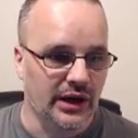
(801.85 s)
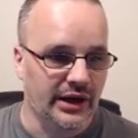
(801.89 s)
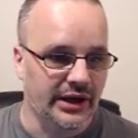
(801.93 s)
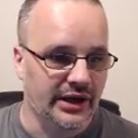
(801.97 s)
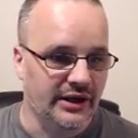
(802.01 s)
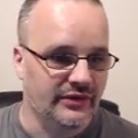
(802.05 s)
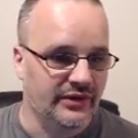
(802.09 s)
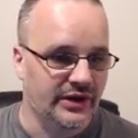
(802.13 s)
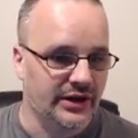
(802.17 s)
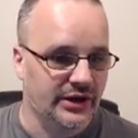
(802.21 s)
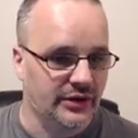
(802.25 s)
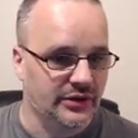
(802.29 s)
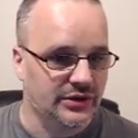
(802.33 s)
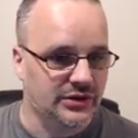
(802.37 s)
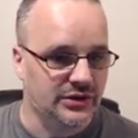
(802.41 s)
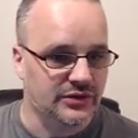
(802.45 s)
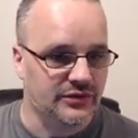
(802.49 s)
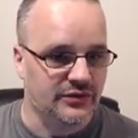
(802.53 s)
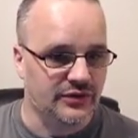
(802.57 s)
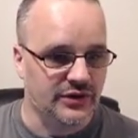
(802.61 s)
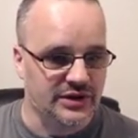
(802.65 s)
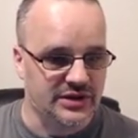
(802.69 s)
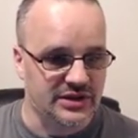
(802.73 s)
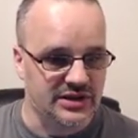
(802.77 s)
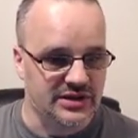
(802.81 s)
If I go to, for
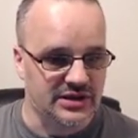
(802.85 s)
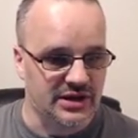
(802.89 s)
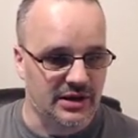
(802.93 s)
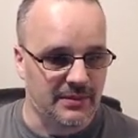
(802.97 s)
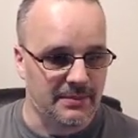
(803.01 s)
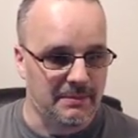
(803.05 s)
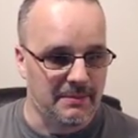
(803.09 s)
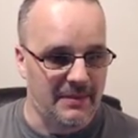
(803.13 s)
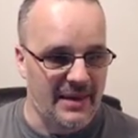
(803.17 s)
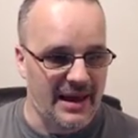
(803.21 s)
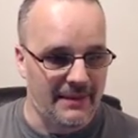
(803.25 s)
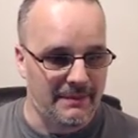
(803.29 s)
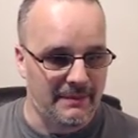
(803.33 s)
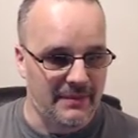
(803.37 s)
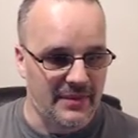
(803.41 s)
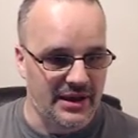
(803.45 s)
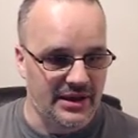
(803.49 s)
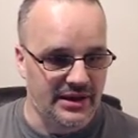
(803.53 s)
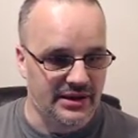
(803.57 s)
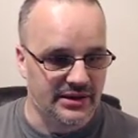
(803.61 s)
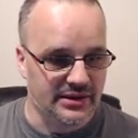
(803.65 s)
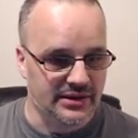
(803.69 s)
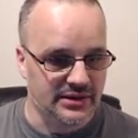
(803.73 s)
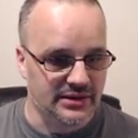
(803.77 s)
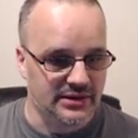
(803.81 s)
instance, our map
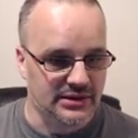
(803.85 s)
maker,